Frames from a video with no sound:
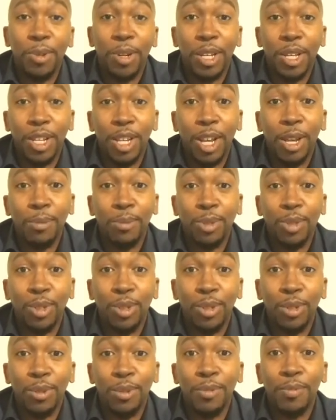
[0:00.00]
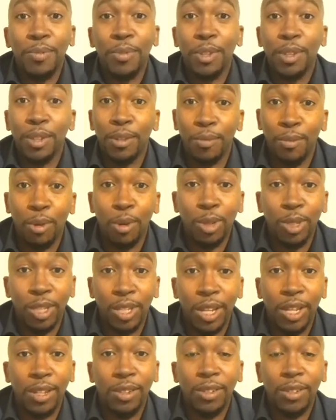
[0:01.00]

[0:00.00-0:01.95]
when it comes to the divorce